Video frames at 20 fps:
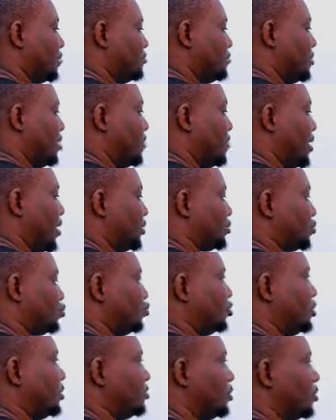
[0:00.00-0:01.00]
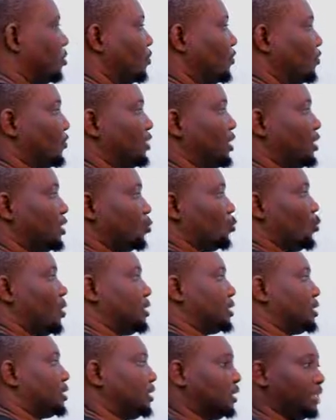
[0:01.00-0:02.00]
Mammals remove this
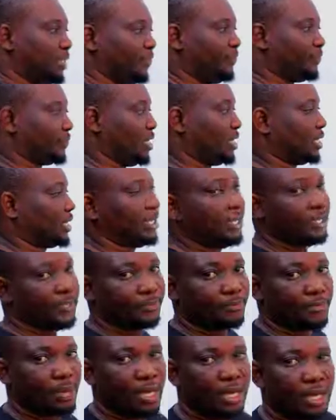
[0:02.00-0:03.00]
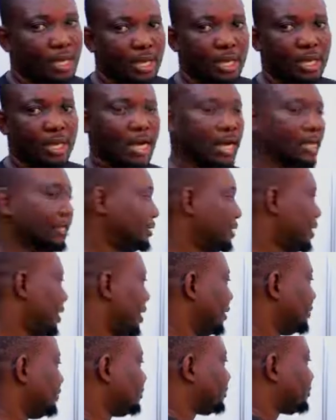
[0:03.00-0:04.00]
waste differently, and
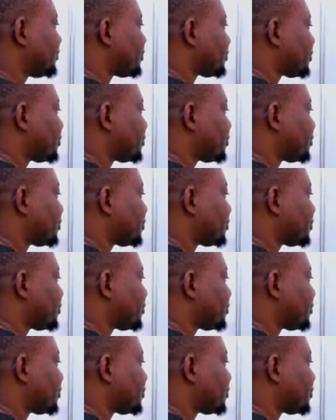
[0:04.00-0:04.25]
then